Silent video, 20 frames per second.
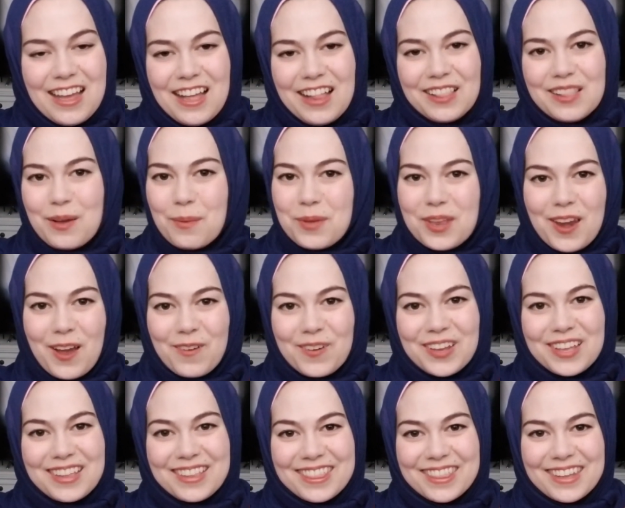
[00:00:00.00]
Let me know what
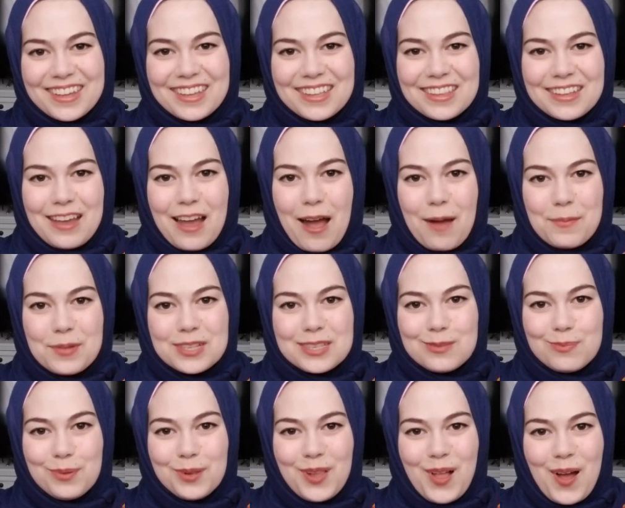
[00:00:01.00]
you think in the comments
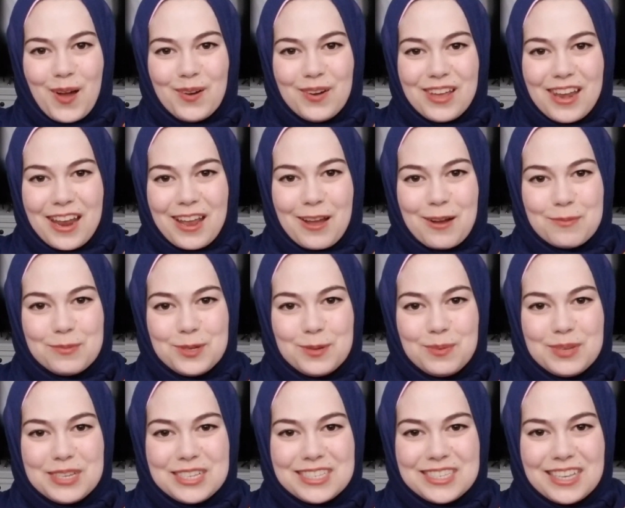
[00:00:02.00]
below, and I hope to
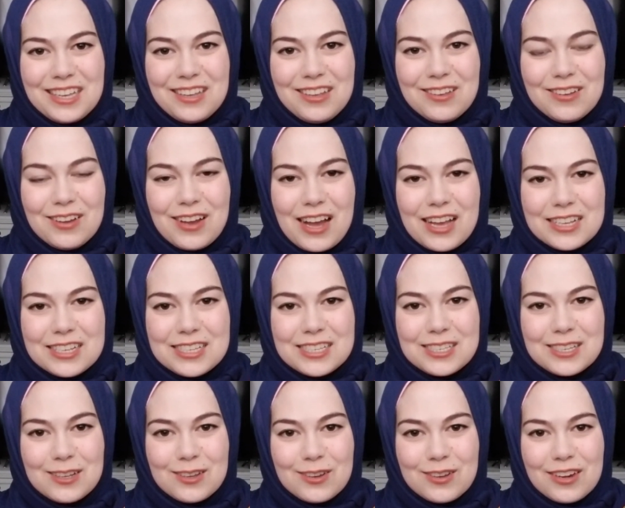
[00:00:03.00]
be seeing you guys
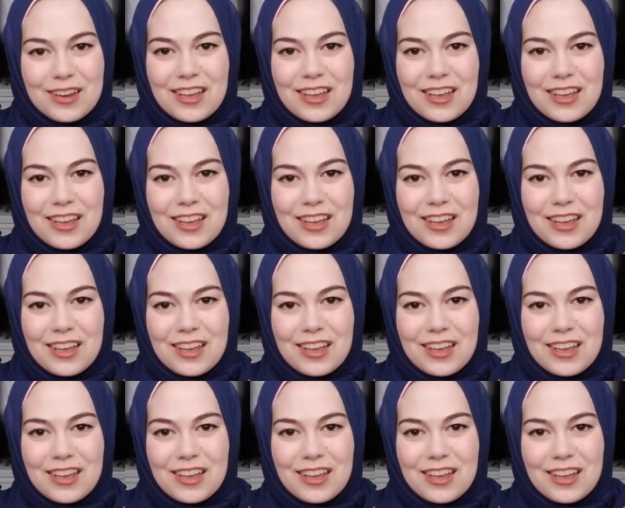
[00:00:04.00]
soon,